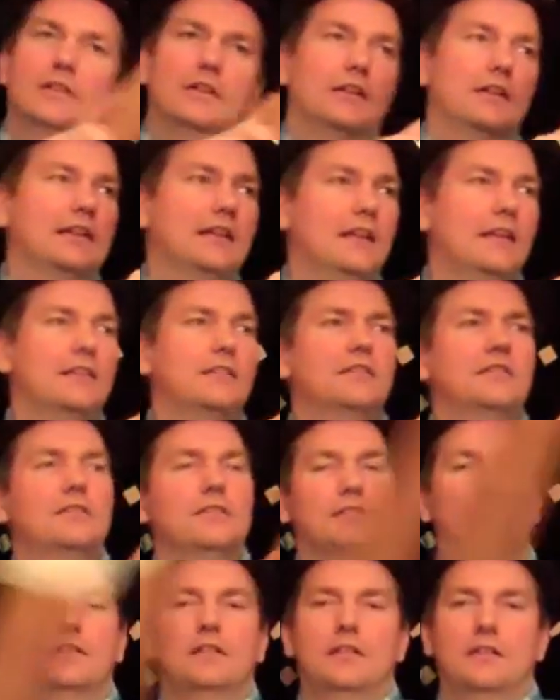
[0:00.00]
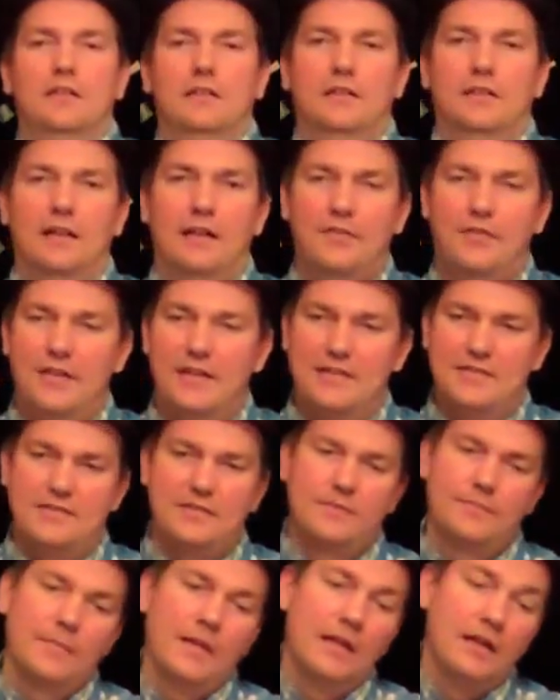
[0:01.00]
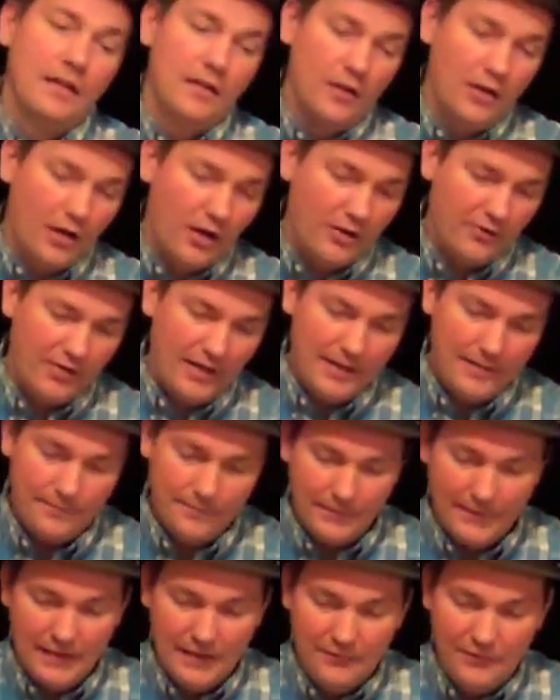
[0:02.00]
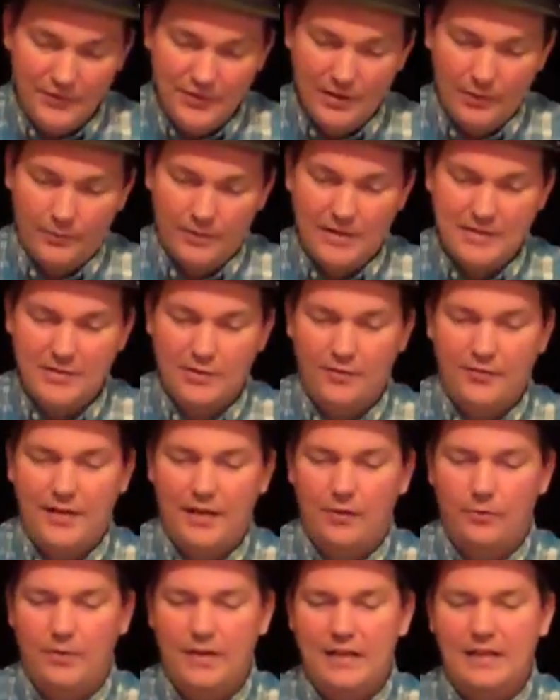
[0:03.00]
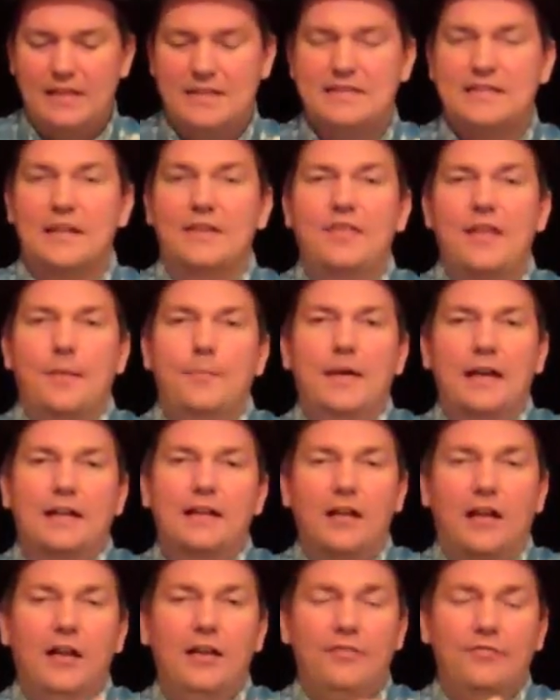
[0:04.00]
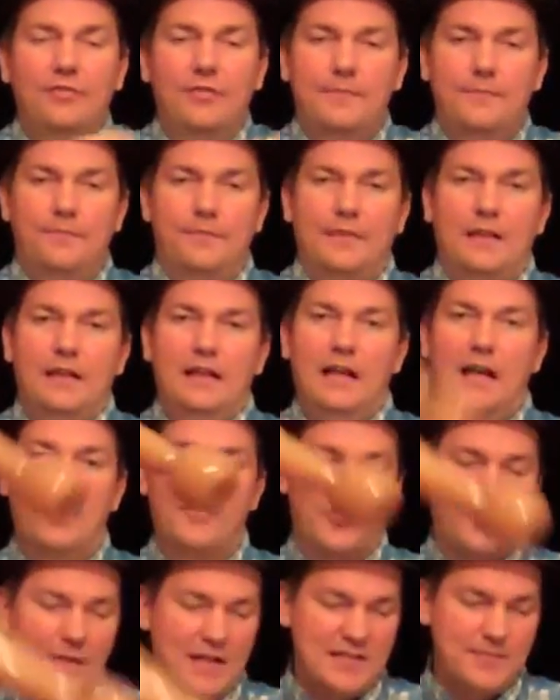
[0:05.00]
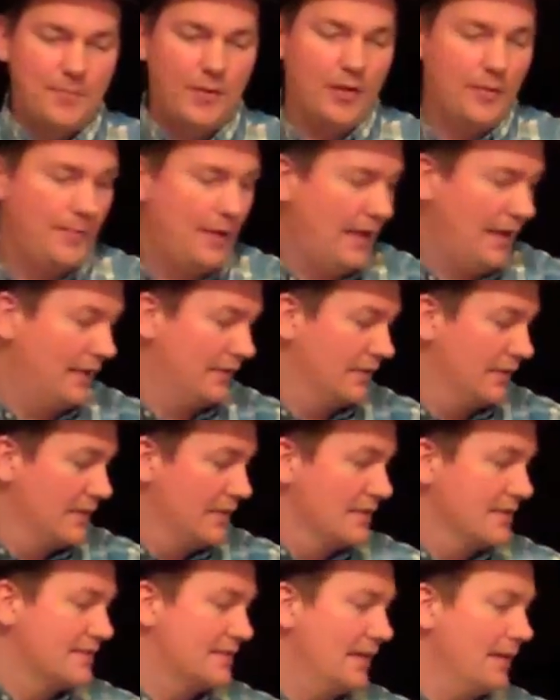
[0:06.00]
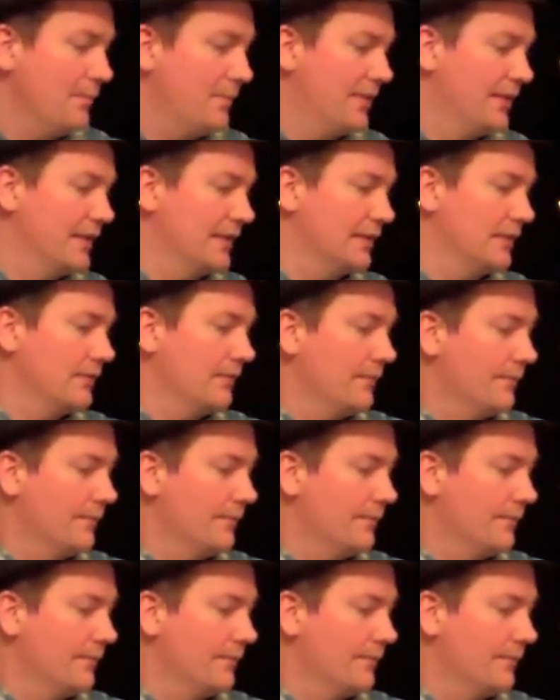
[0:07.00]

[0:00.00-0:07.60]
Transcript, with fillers: You can hit like this. Alright, if you don't want to do it that way, let's take that back off. Have your baseball bat. Same thing